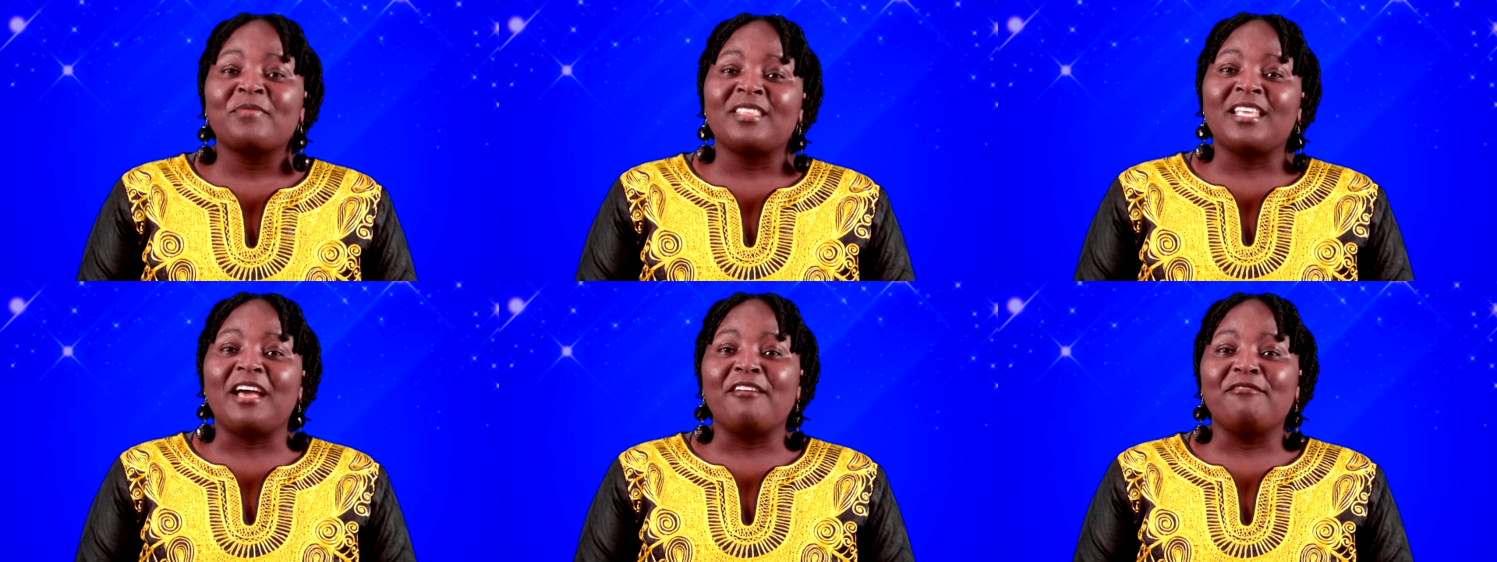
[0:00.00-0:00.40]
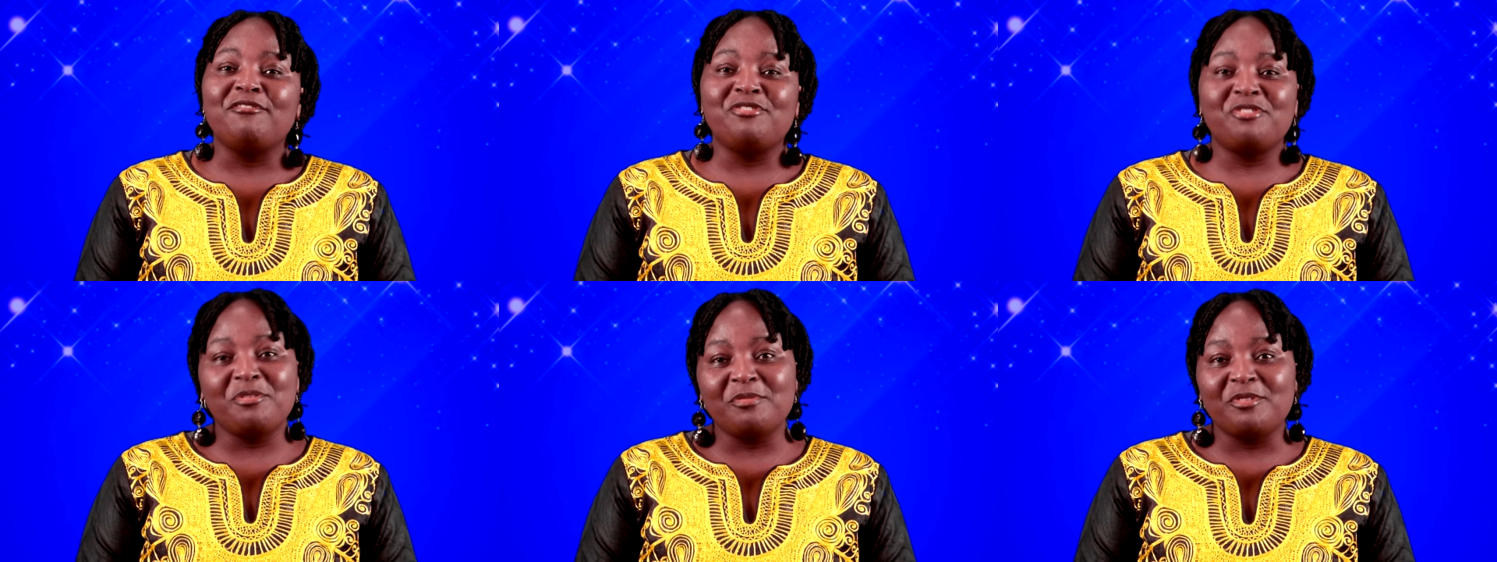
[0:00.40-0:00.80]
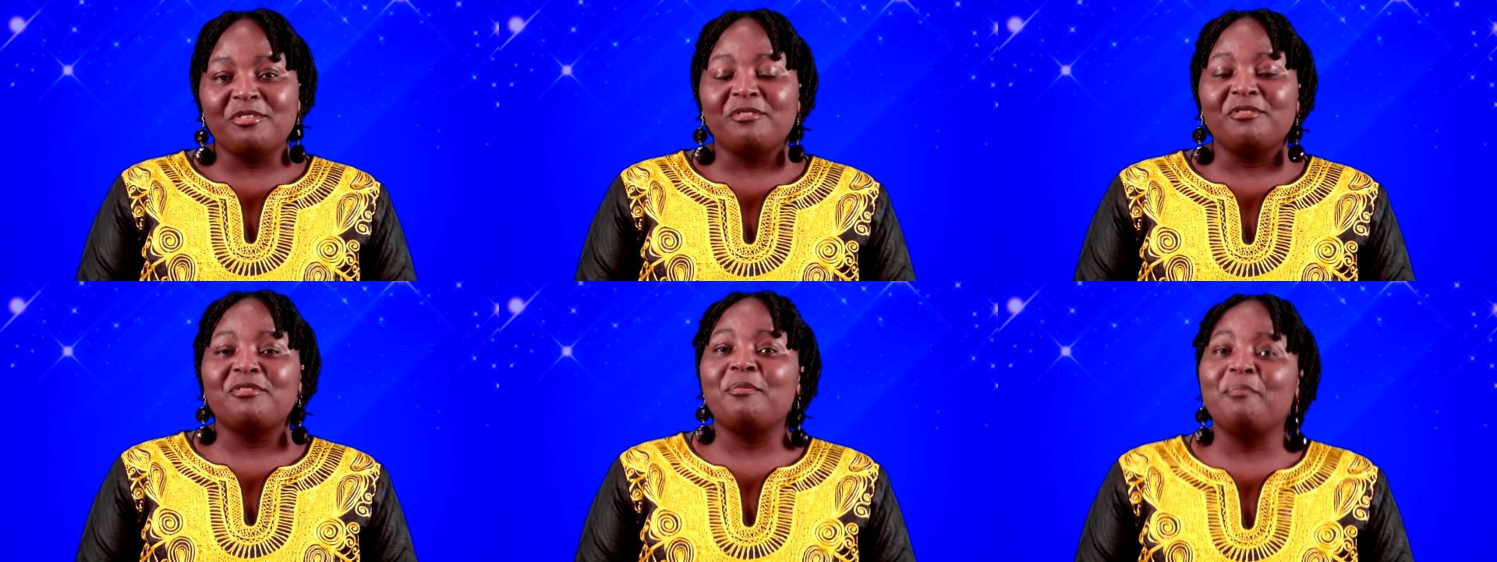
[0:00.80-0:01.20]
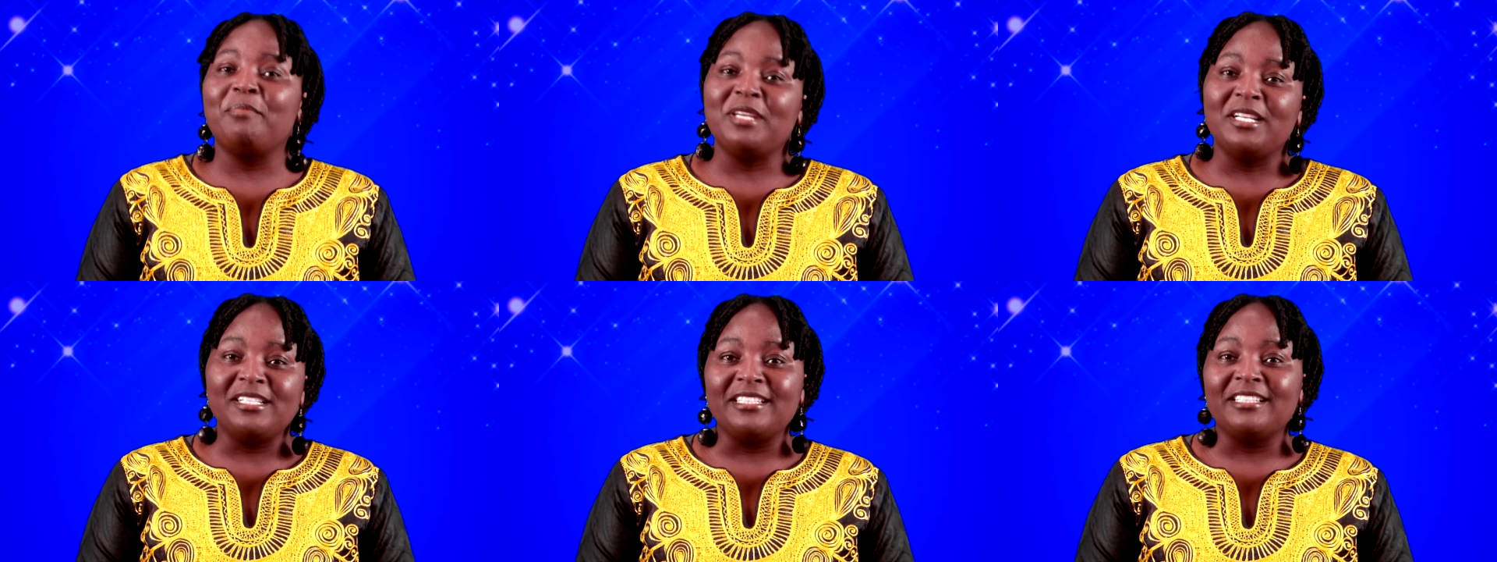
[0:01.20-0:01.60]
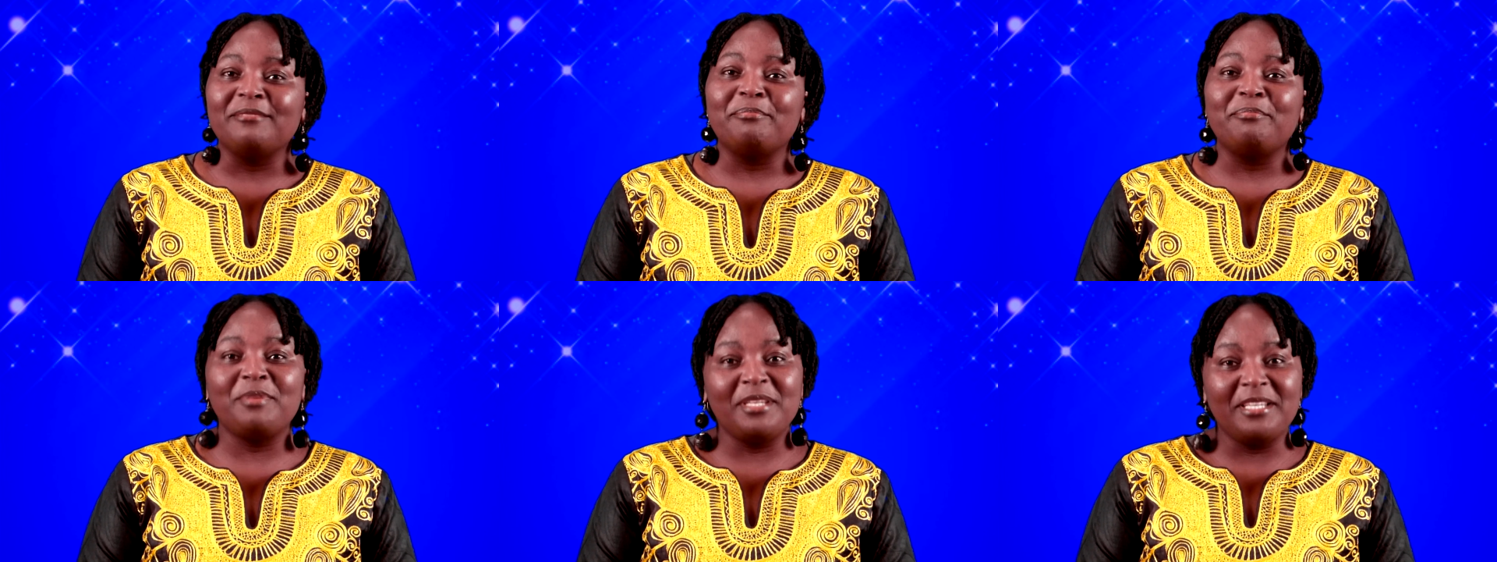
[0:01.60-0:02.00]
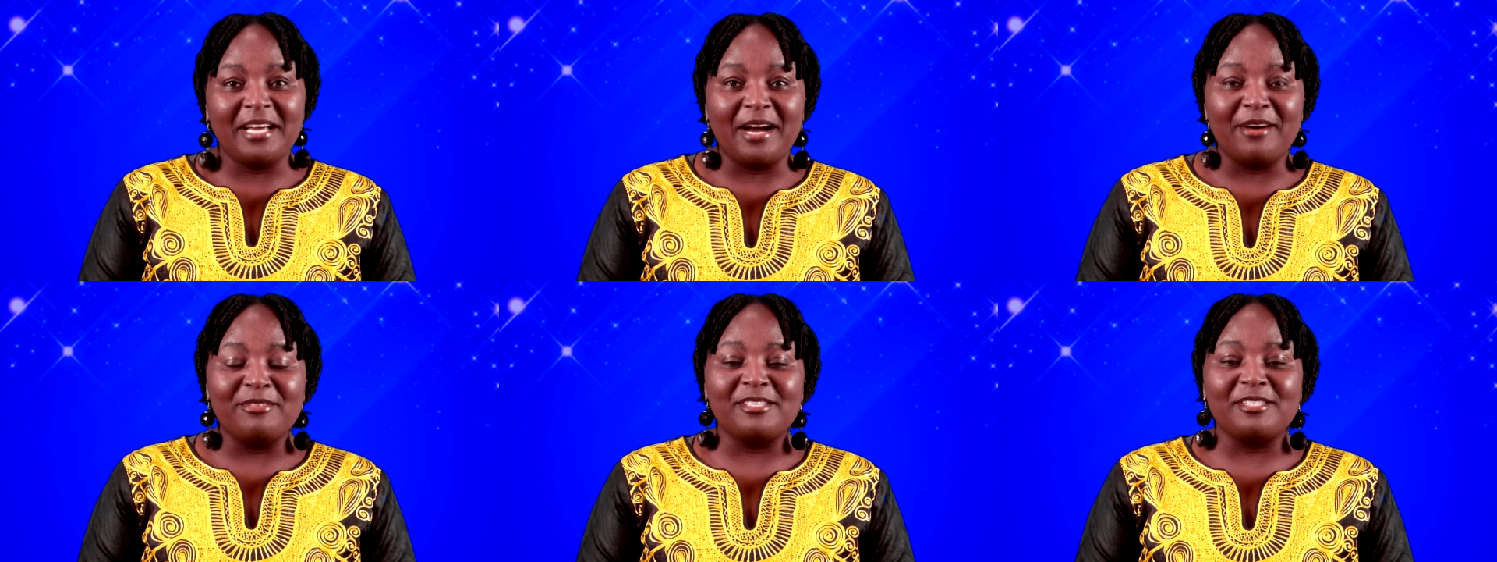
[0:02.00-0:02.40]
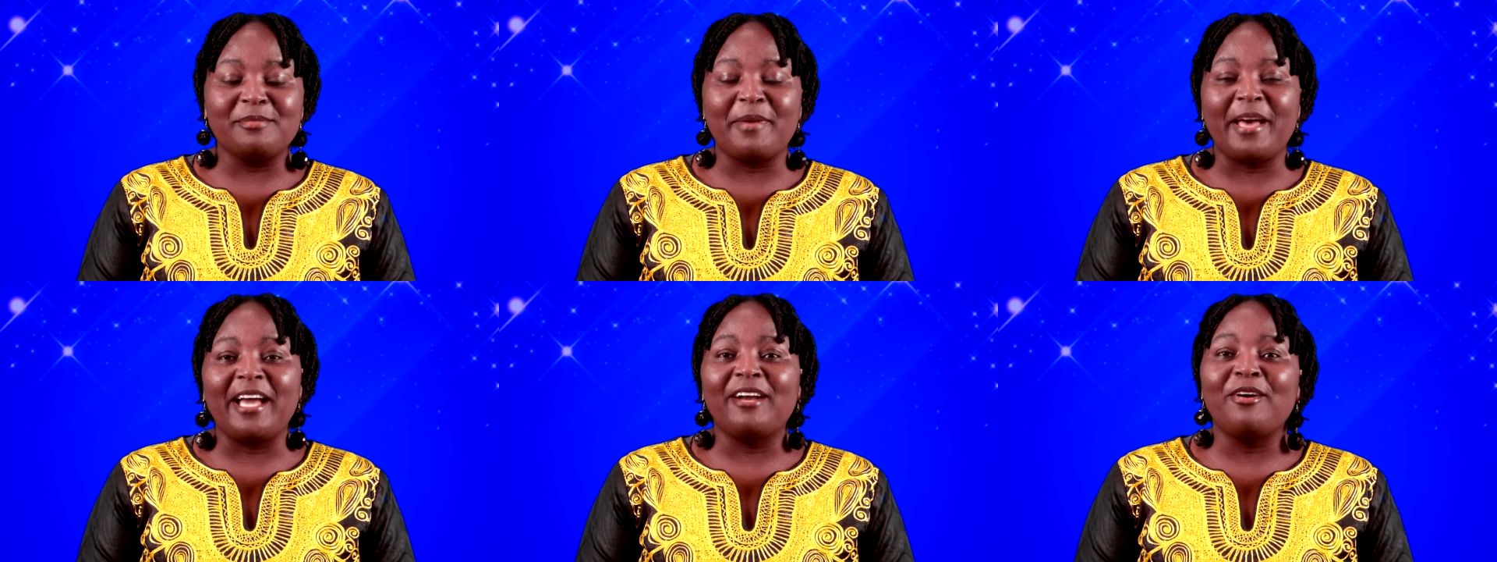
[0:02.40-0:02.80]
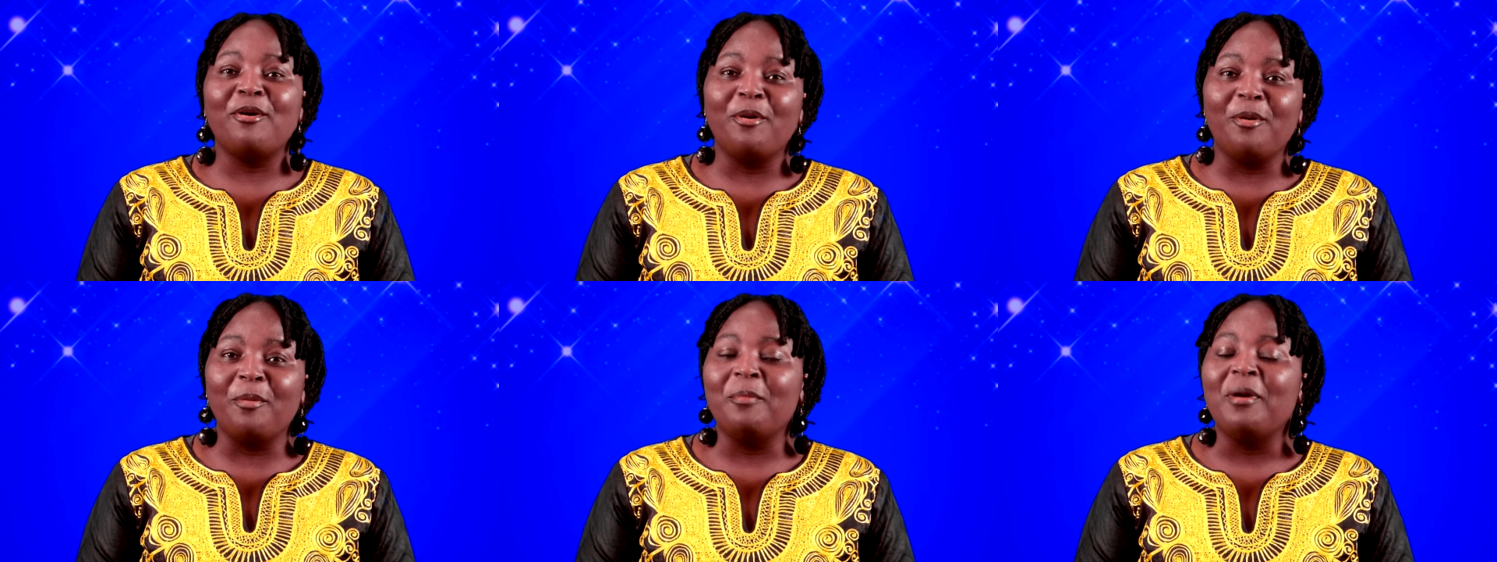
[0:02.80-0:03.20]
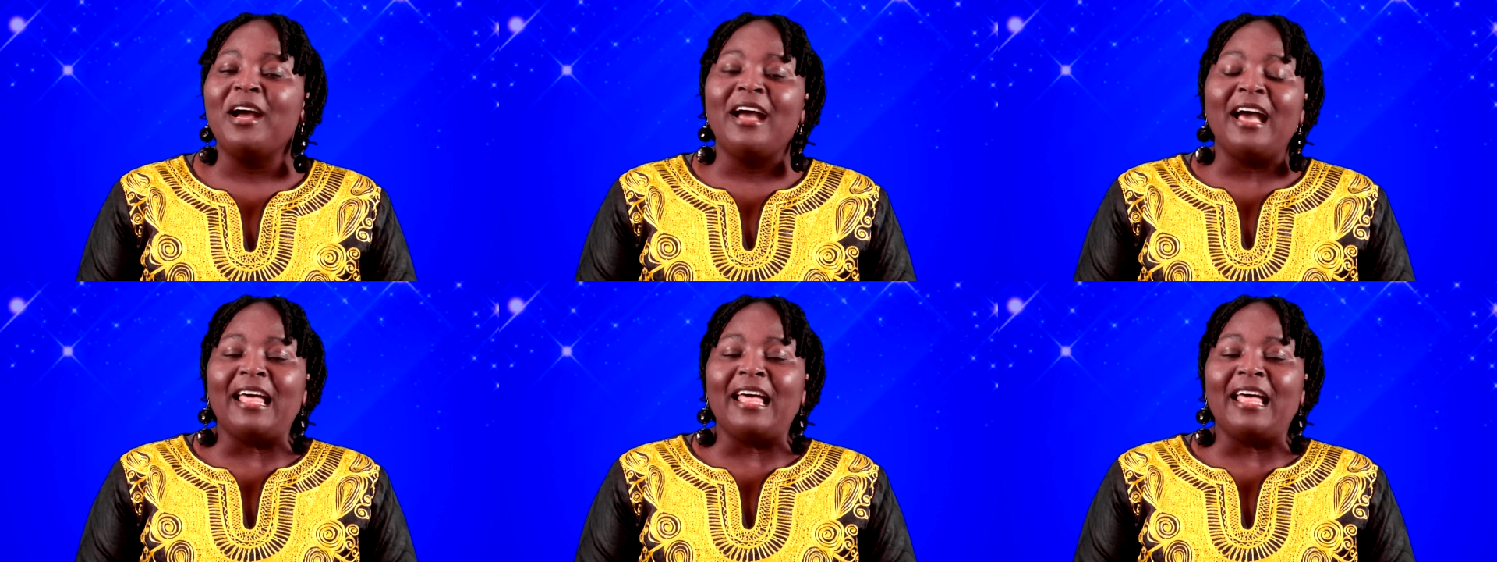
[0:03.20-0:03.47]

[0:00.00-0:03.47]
They have dreams of building big houses back home.